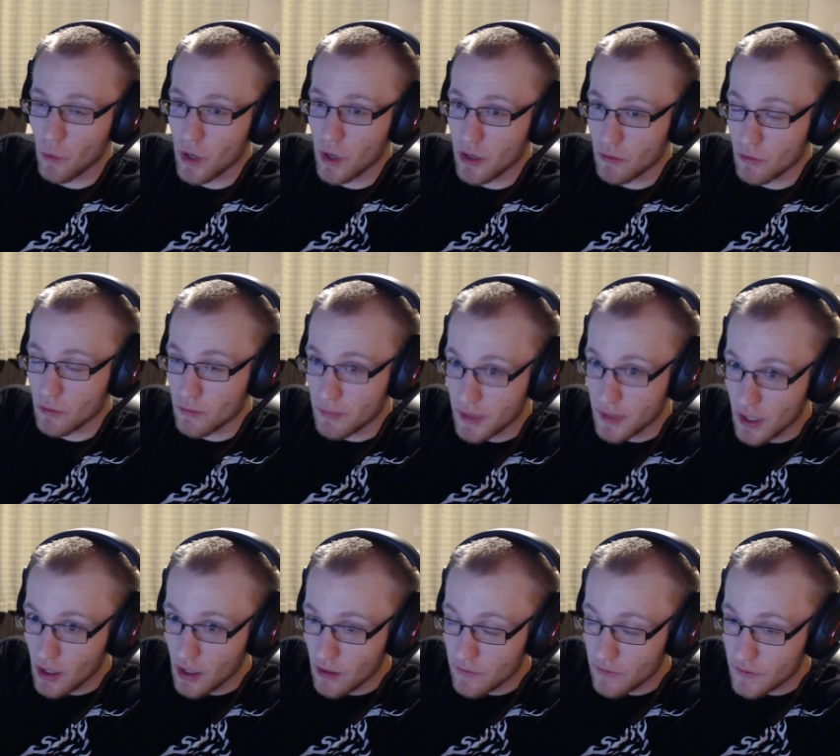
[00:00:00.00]
what you would
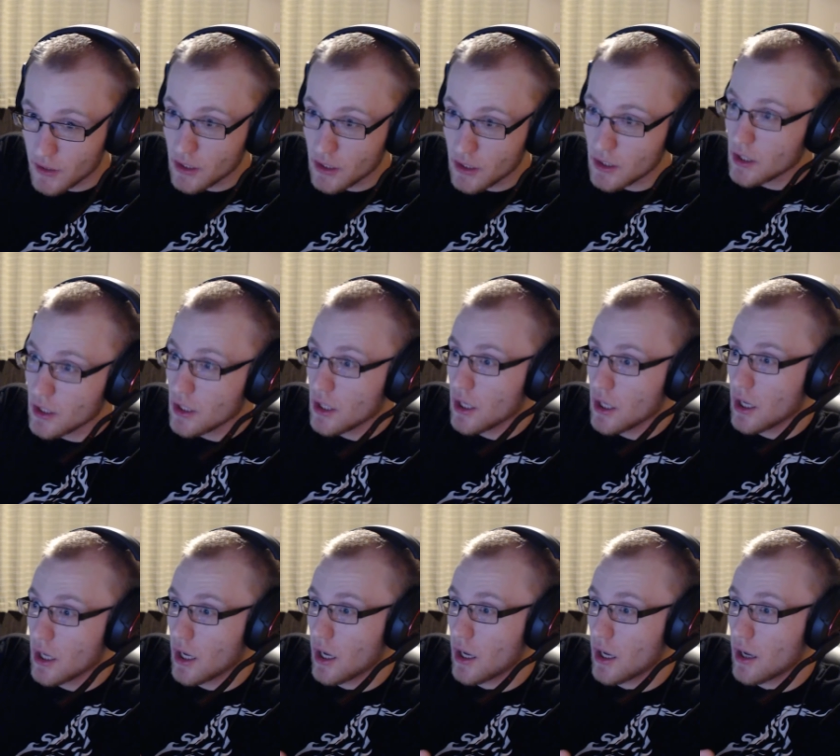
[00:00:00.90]
be after.
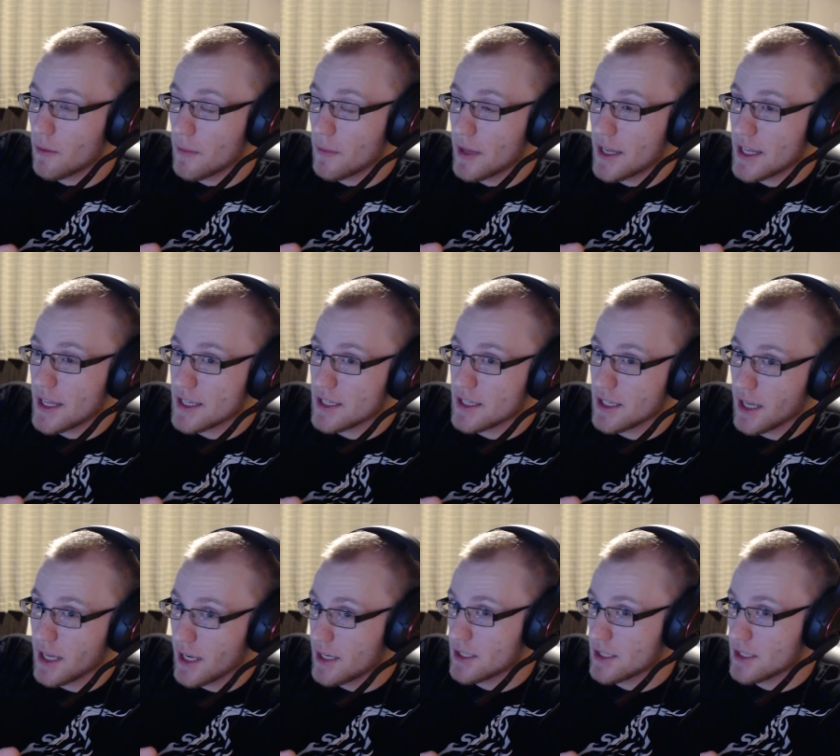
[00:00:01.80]
Um, in this
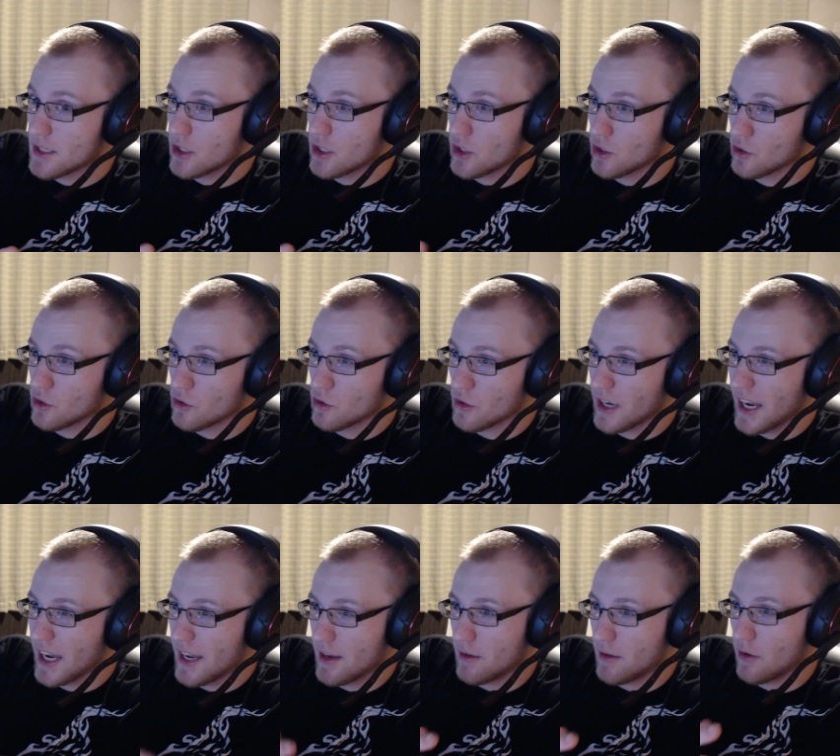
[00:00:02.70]
case, you're
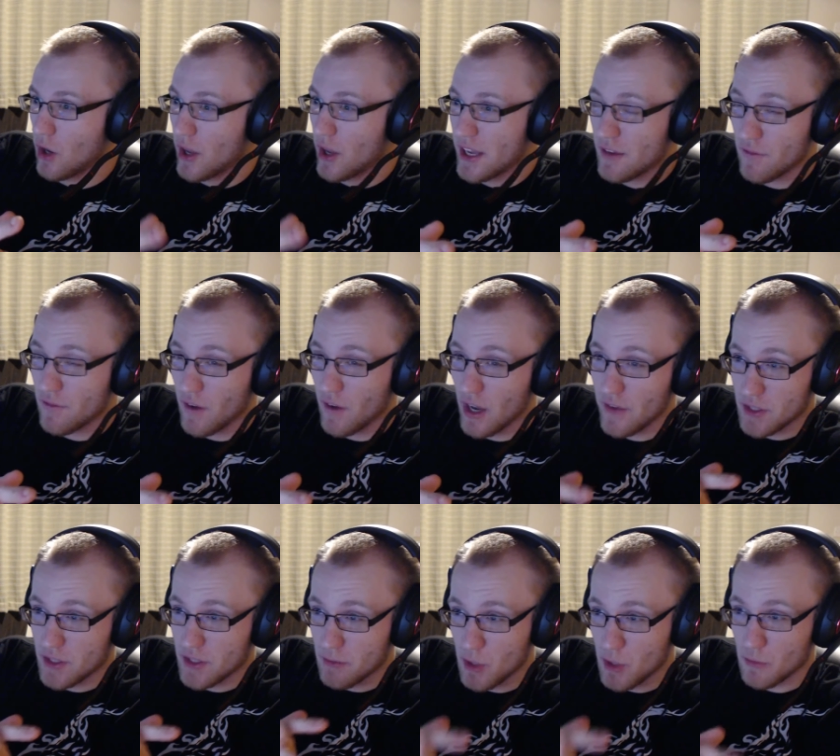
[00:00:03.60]
getting
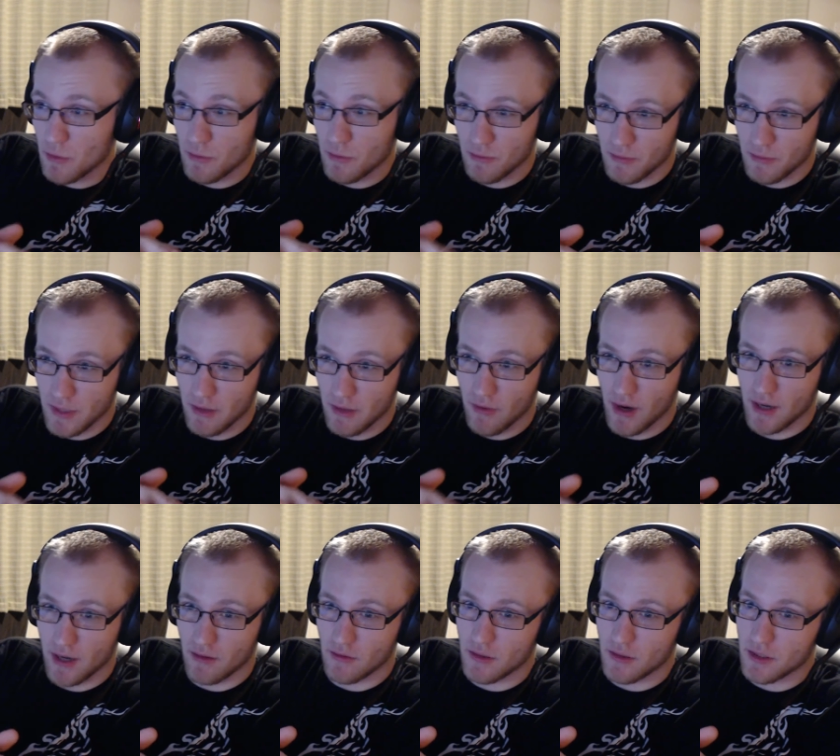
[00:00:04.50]
95 as a minimum, it
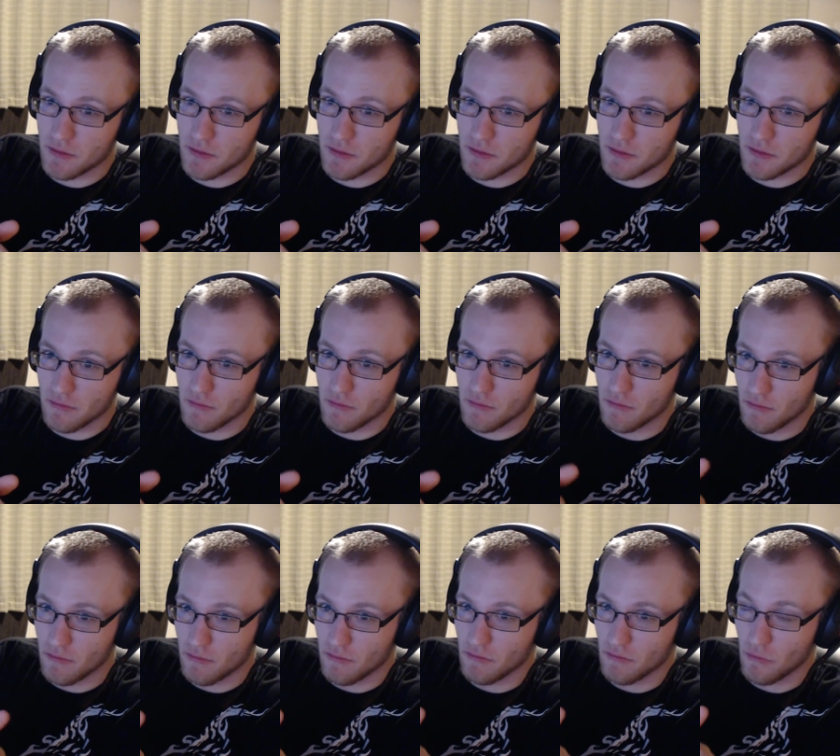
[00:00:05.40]
reckons,
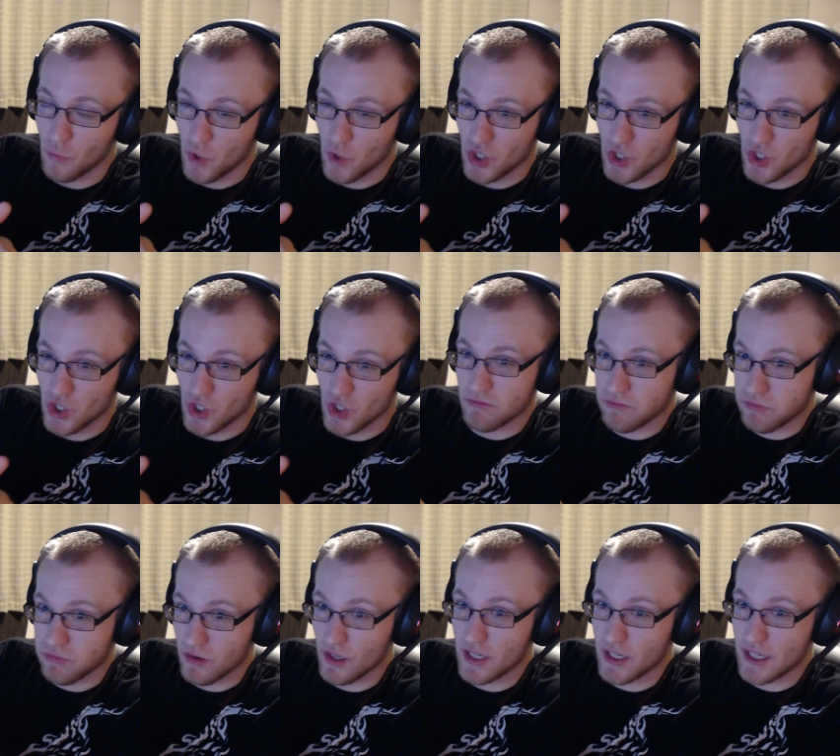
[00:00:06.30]
which is
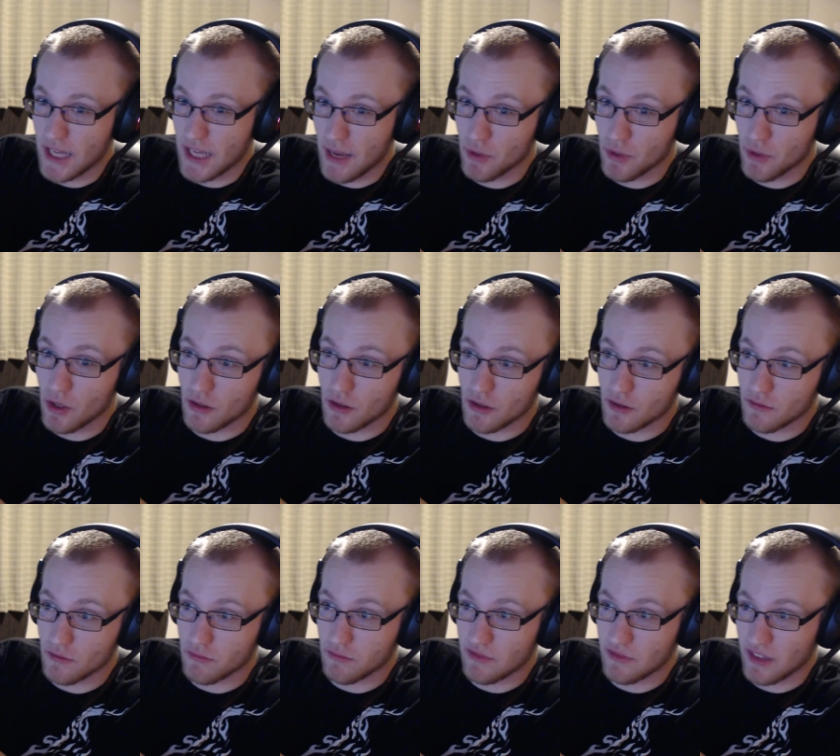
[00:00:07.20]
pretty damn
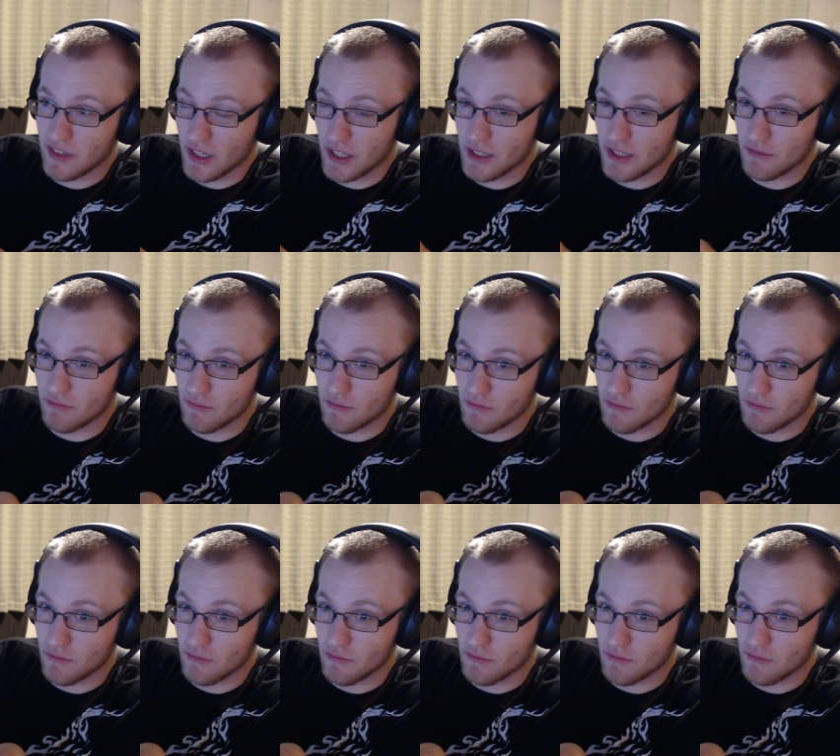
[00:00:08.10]
good. Like,